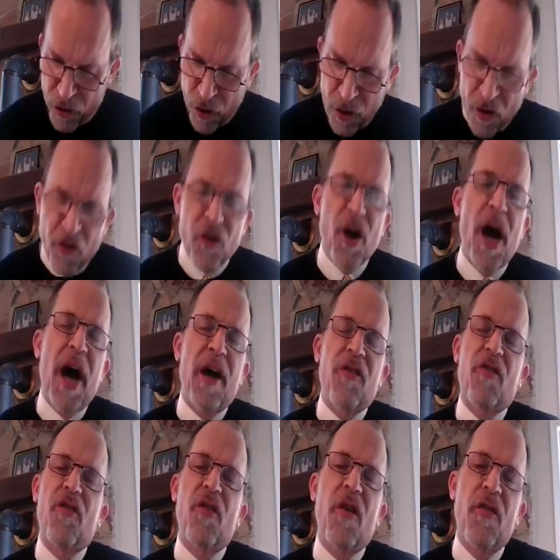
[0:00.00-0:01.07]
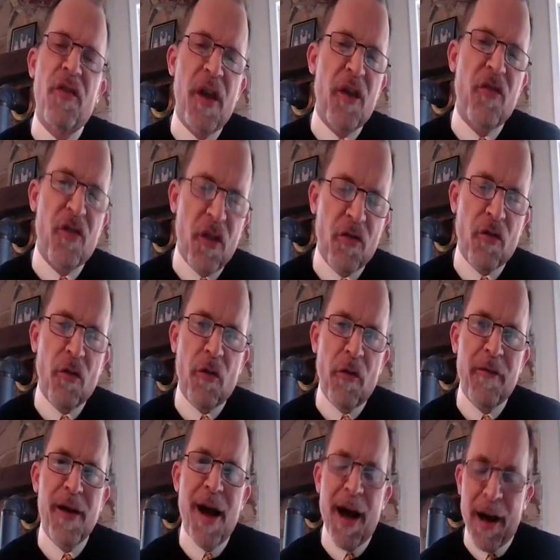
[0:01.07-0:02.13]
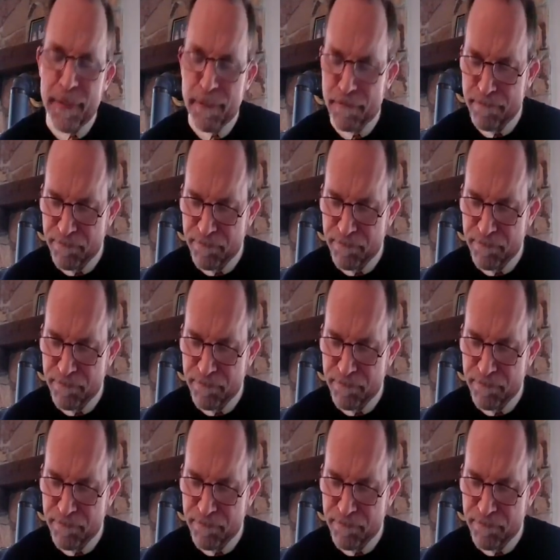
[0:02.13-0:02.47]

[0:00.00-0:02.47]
to discuss the existence of God.